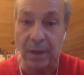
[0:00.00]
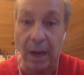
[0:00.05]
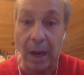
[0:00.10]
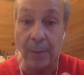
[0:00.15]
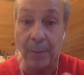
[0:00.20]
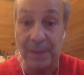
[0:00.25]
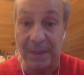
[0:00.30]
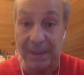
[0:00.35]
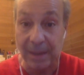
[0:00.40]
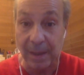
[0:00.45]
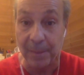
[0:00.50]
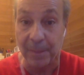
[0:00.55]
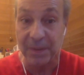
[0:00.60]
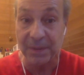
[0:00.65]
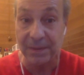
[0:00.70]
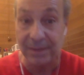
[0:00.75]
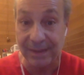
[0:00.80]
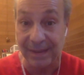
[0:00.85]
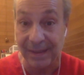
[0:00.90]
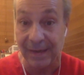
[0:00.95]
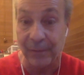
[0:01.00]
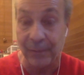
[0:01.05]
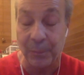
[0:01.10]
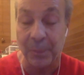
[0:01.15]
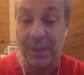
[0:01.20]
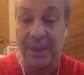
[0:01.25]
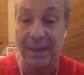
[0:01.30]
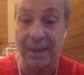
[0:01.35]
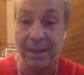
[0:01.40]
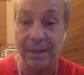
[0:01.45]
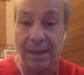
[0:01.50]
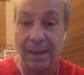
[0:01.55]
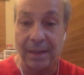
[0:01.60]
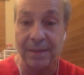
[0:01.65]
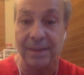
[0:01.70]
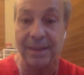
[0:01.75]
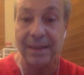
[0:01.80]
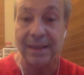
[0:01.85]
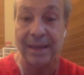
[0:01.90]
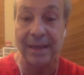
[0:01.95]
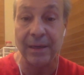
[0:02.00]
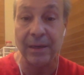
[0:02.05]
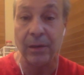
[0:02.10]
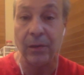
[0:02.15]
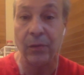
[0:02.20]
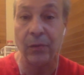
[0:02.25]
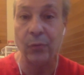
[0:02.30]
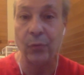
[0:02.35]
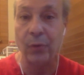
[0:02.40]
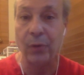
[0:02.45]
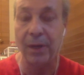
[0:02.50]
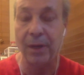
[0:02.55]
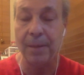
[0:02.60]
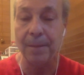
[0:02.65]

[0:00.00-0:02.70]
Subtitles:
I became a CFP in 1983.